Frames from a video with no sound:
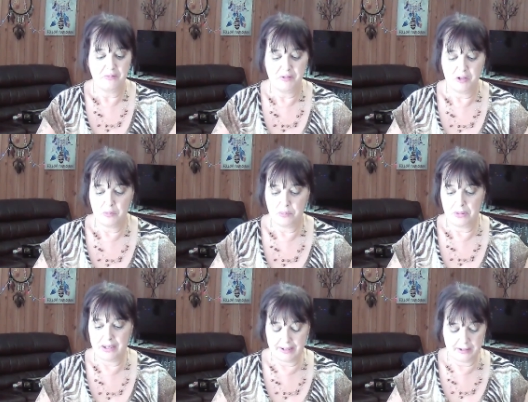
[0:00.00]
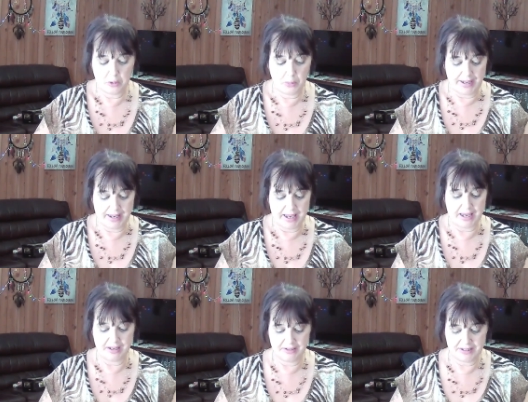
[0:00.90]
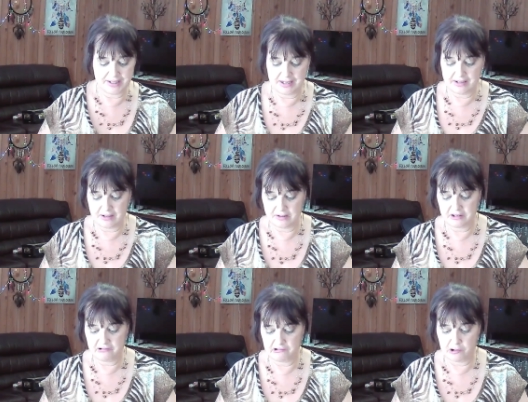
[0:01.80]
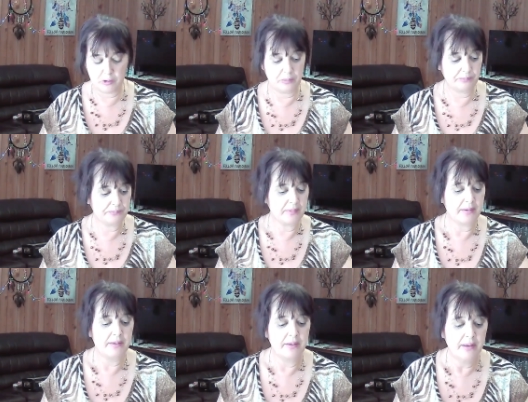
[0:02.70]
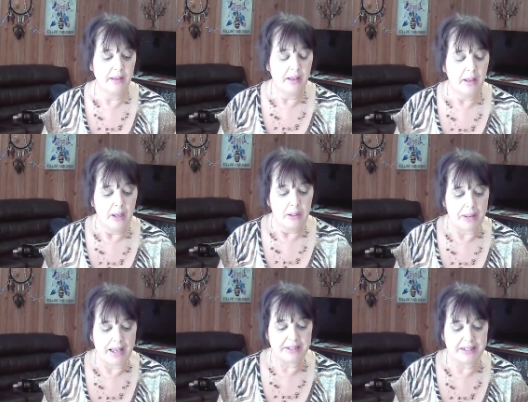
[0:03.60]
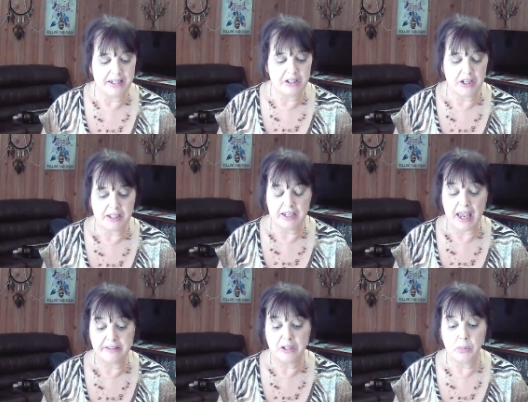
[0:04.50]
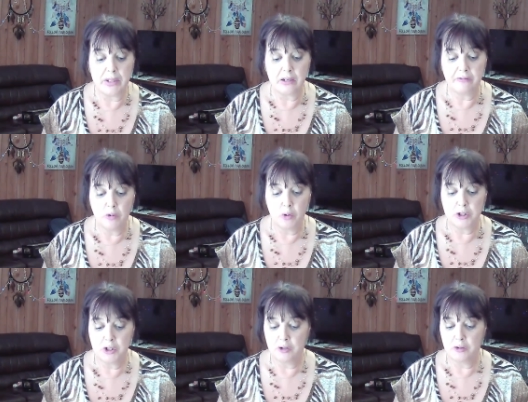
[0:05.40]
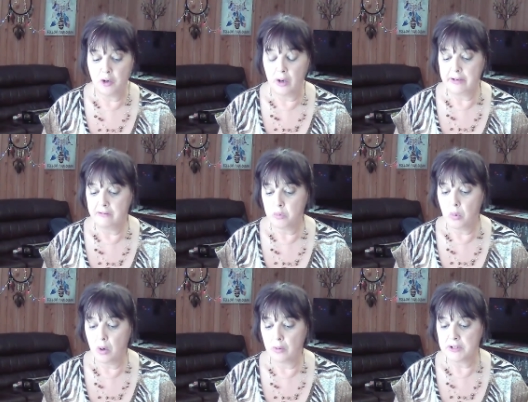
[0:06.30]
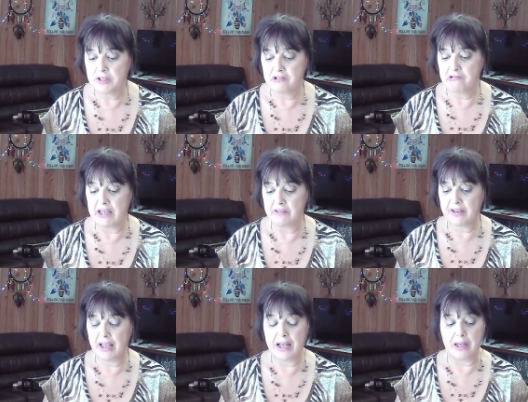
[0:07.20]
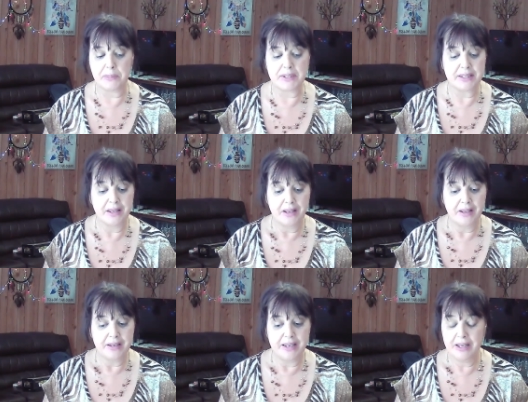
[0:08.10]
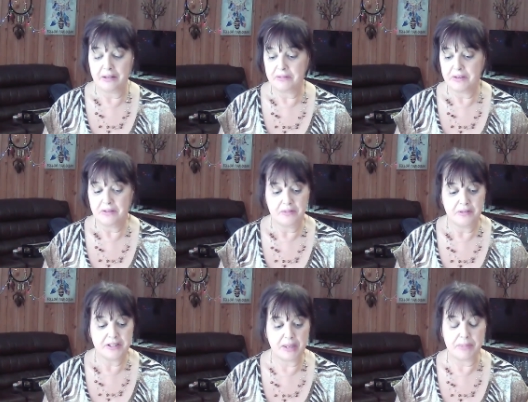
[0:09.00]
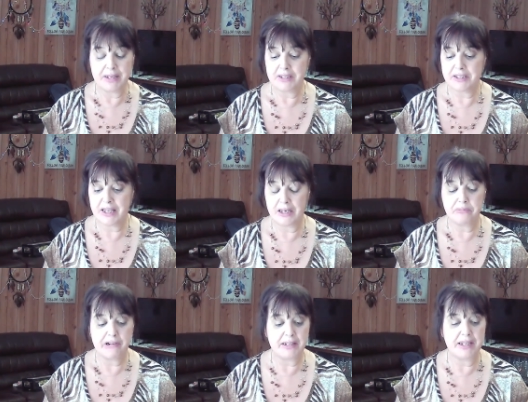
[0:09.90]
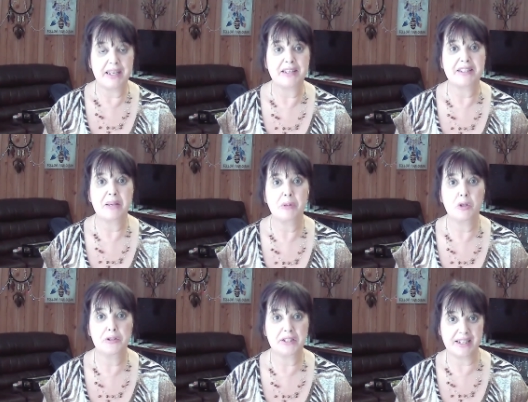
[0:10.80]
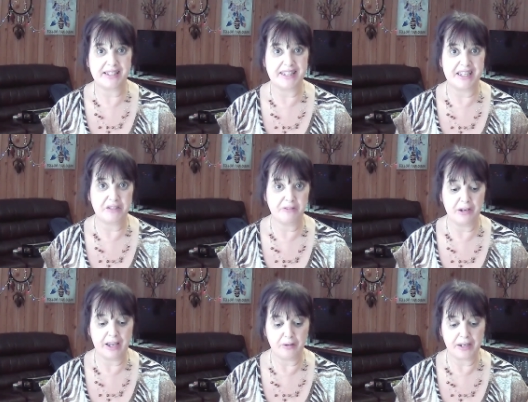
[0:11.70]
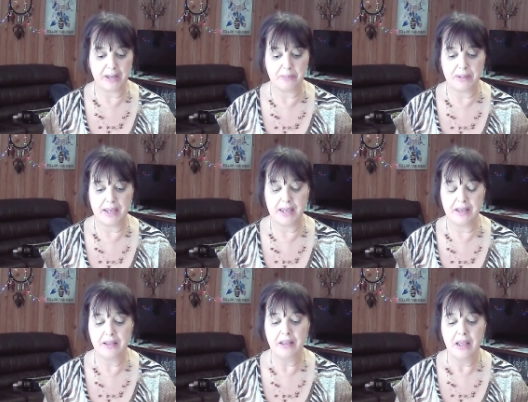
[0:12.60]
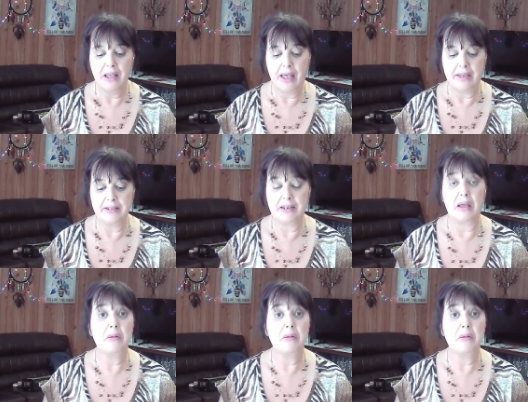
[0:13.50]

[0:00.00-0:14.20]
You're plugging away here, seeing this through past energies. You had the Wheel of Fortune, Nine of Wands, Three of Cups. Yeah, something to celebrate here. Some good successful outcome here. And